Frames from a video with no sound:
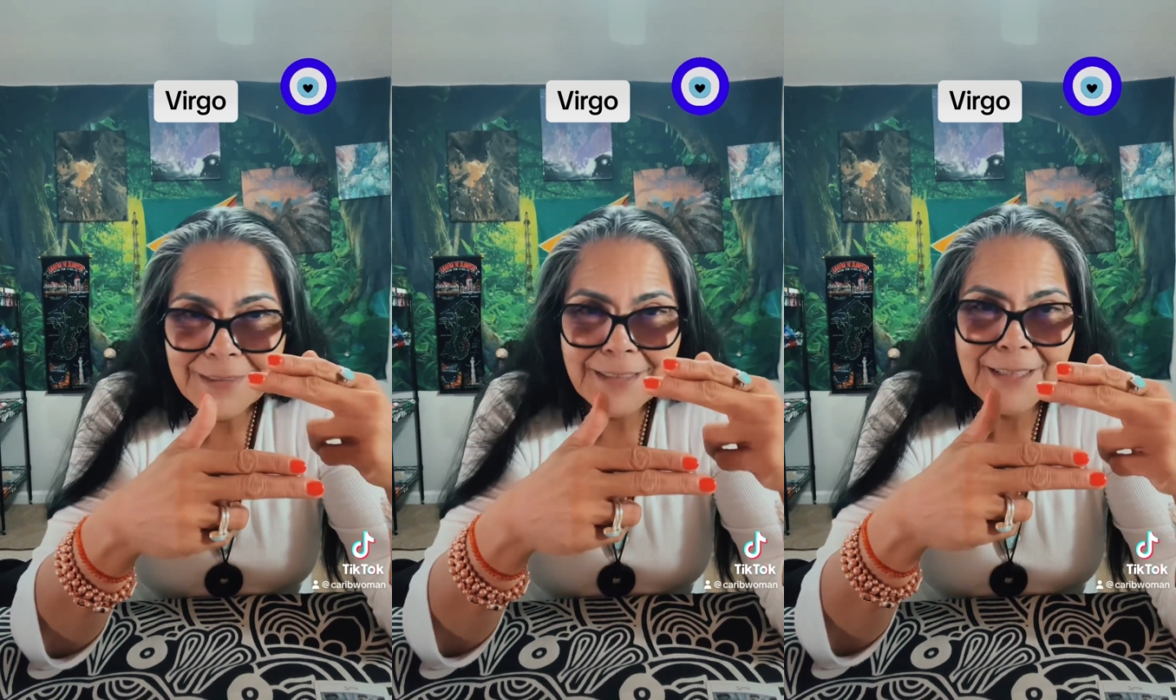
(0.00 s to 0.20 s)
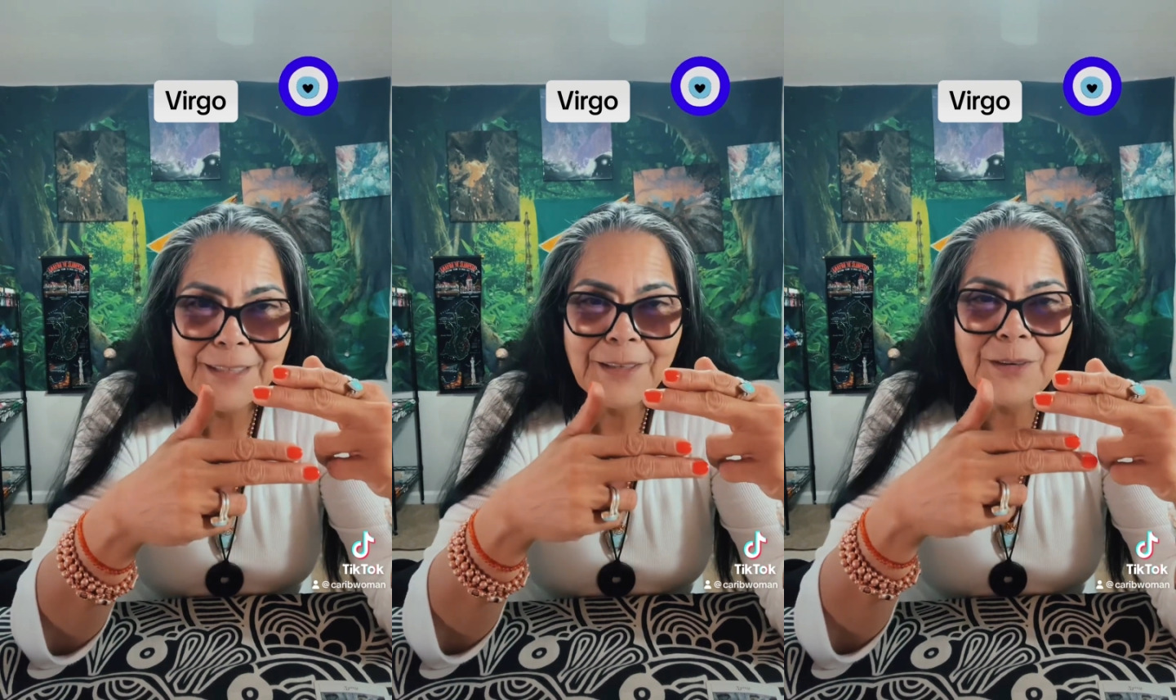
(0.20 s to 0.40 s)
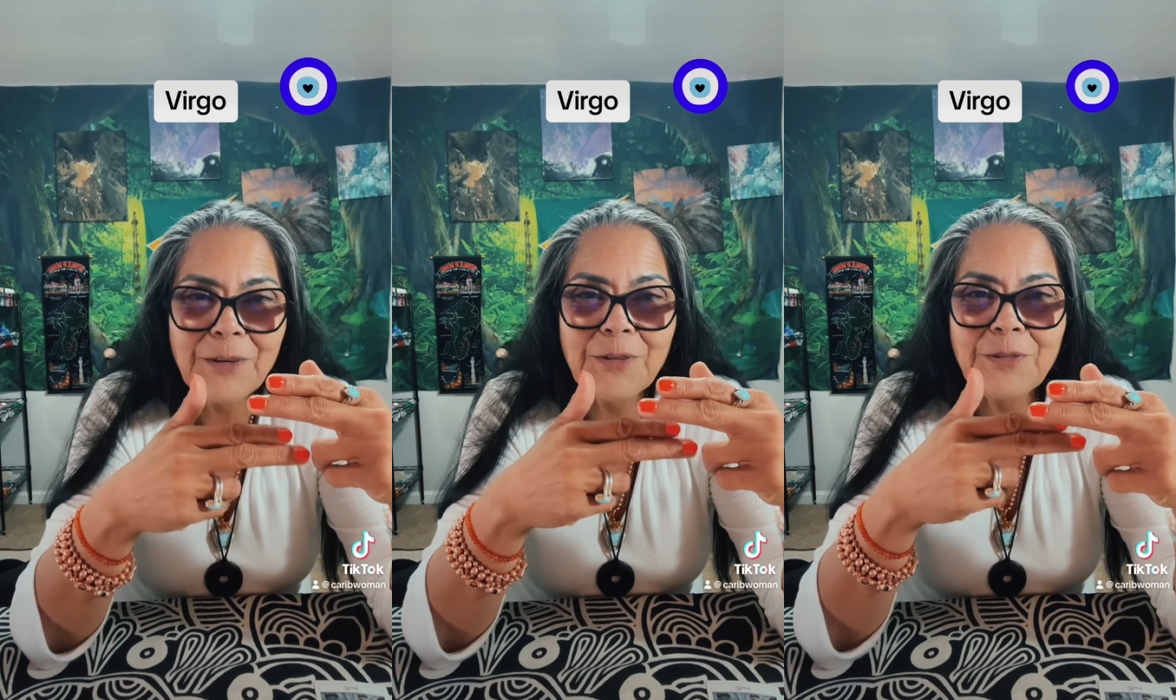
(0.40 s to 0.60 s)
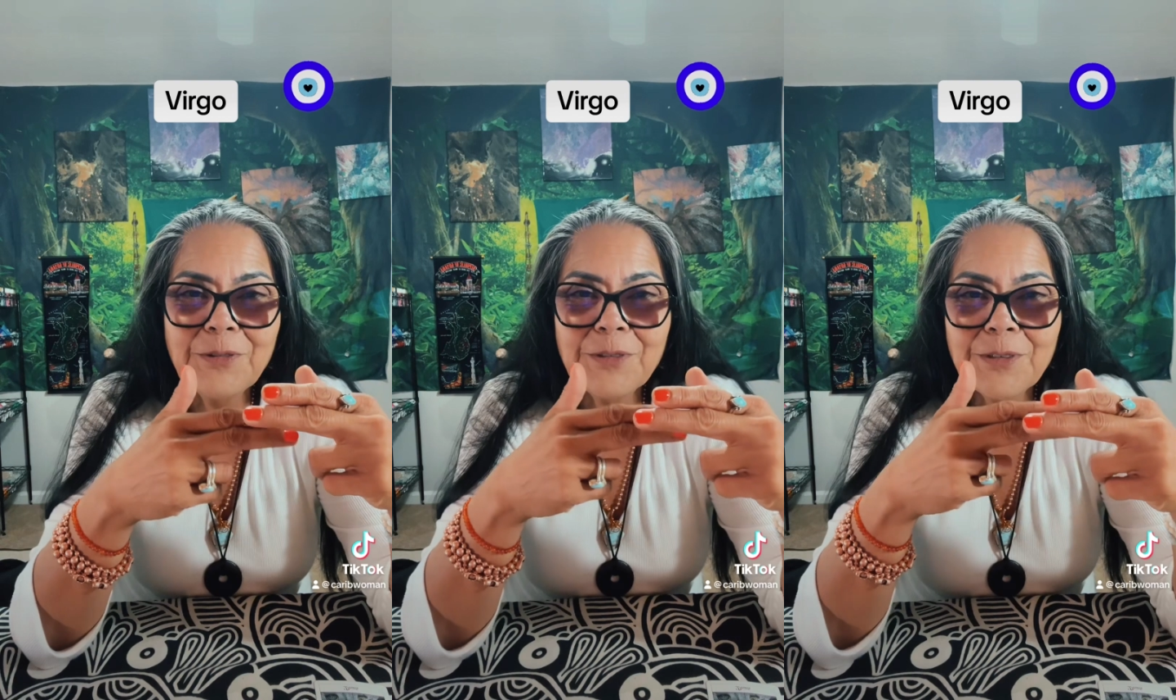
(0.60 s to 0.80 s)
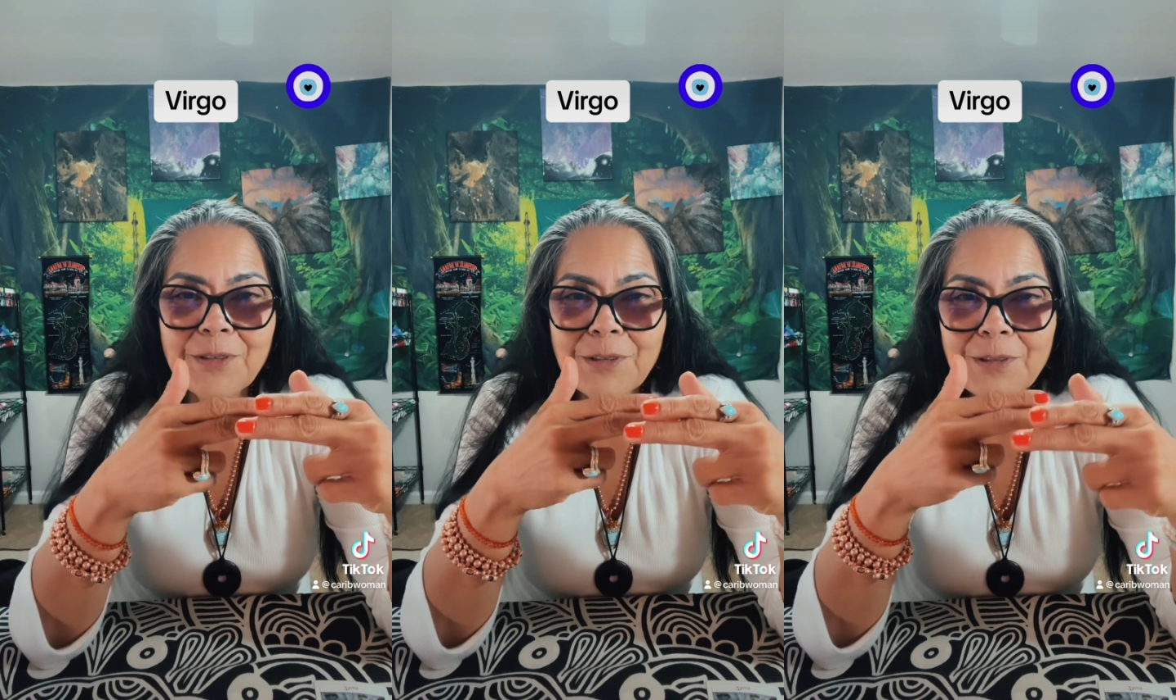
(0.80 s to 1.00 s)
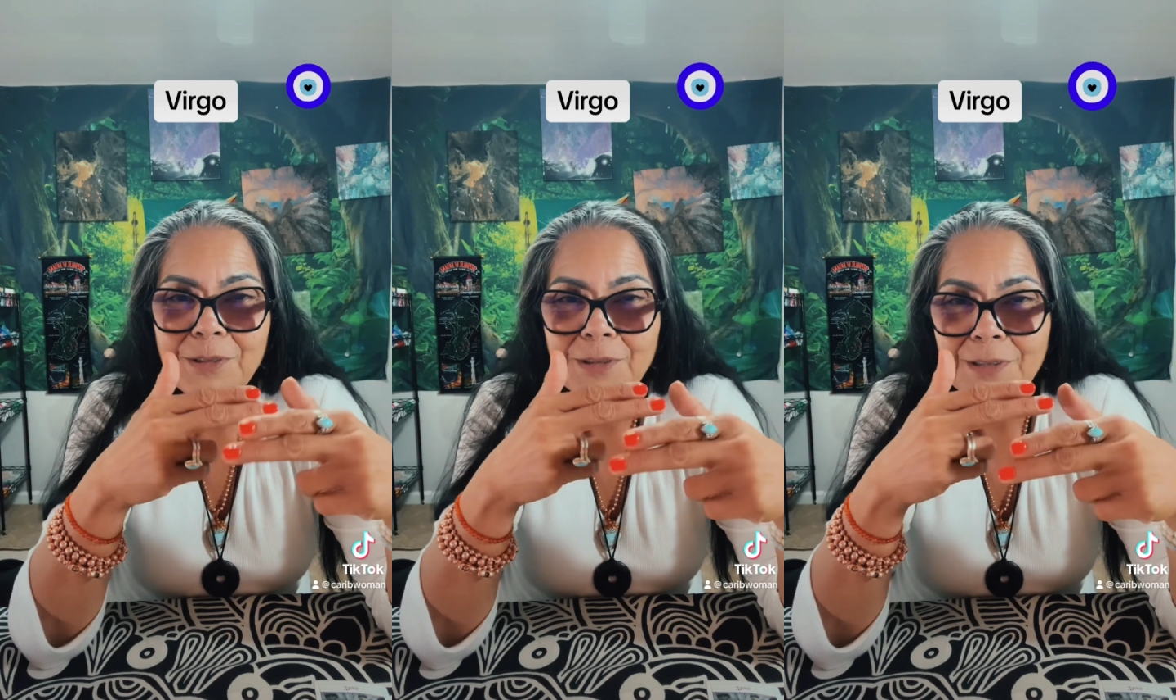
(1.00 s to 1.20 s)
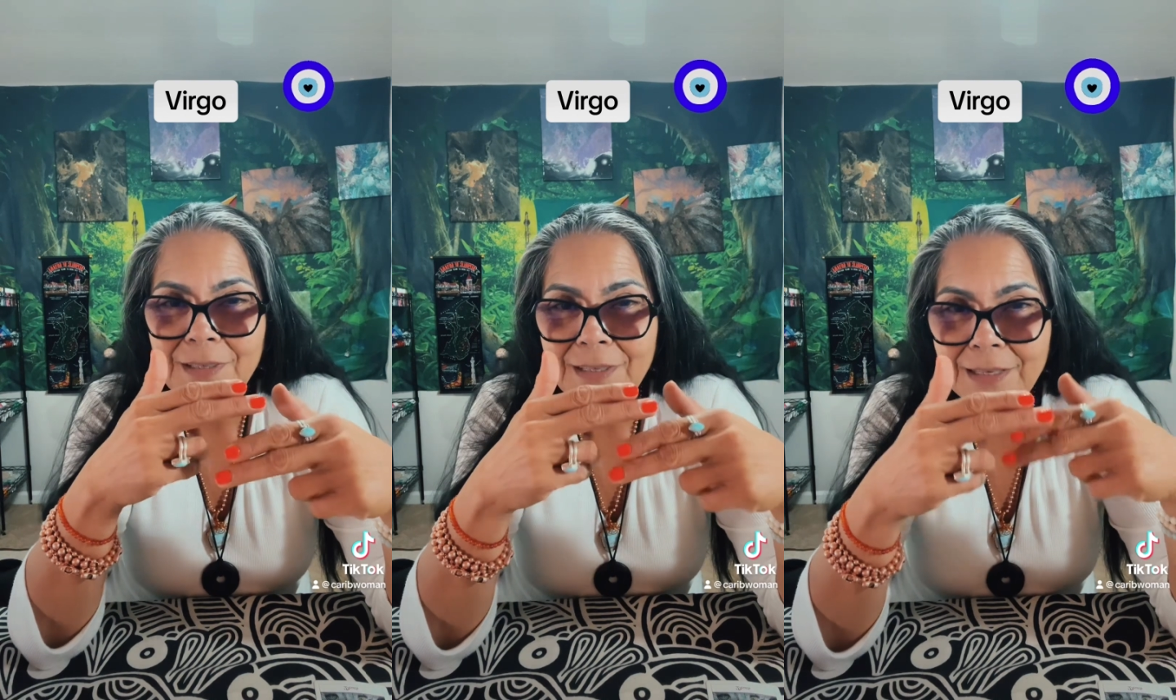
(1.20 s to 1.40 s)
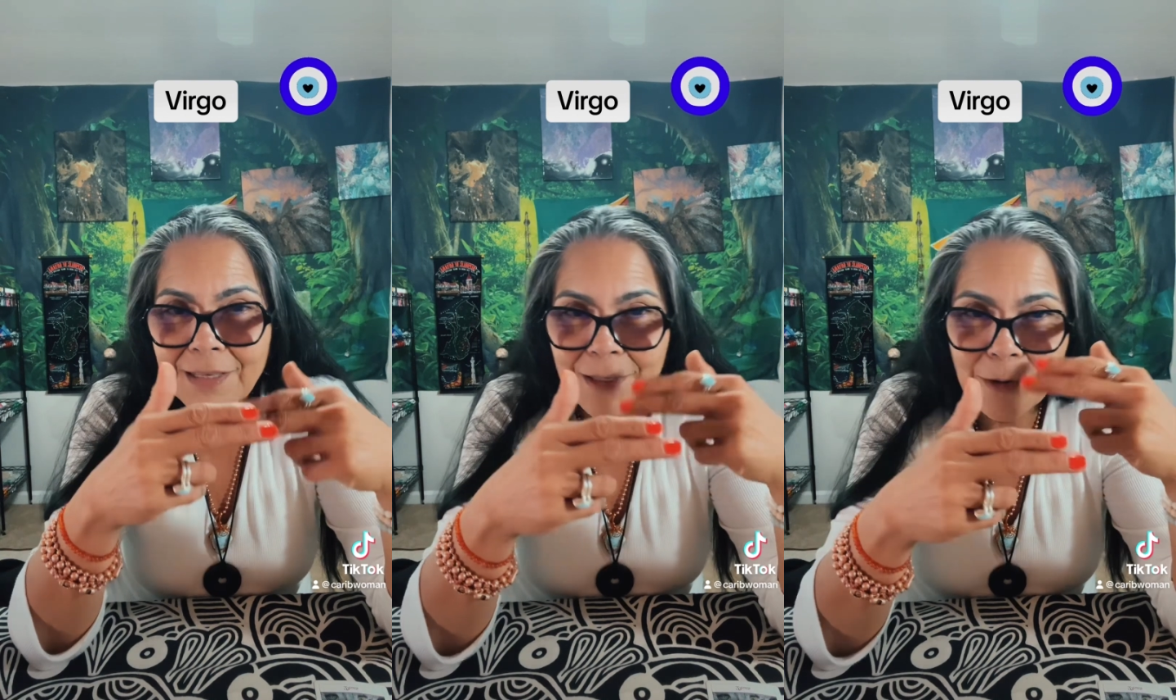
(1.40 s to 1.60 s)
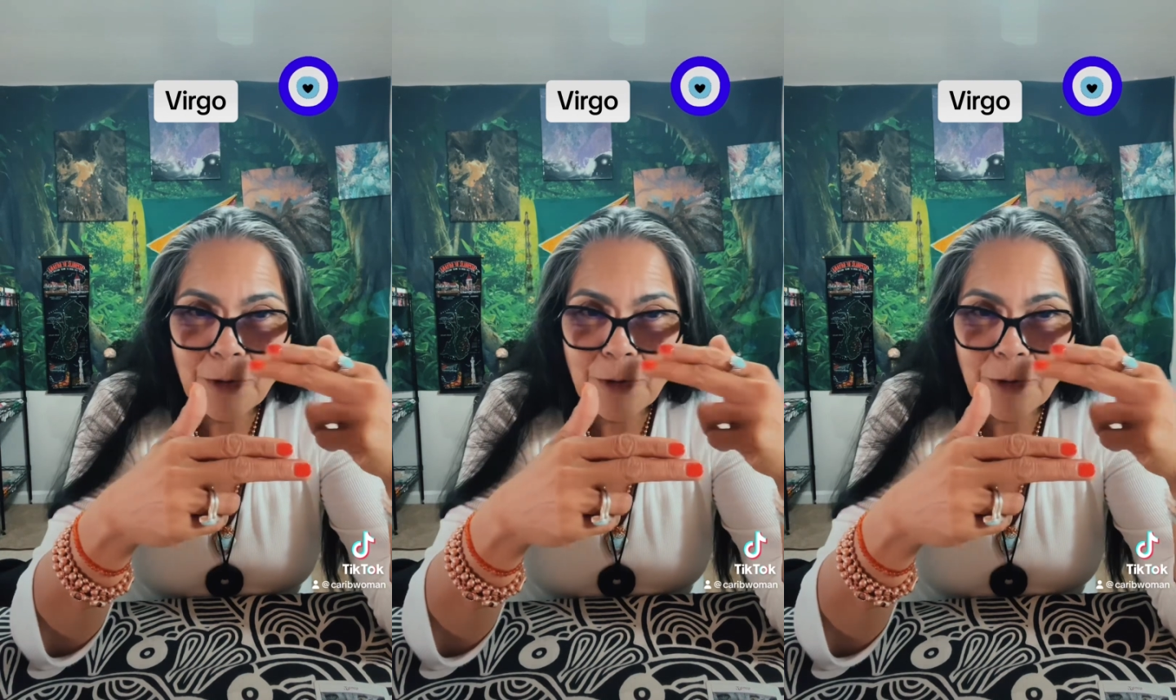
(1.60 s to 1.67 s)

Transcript: and over and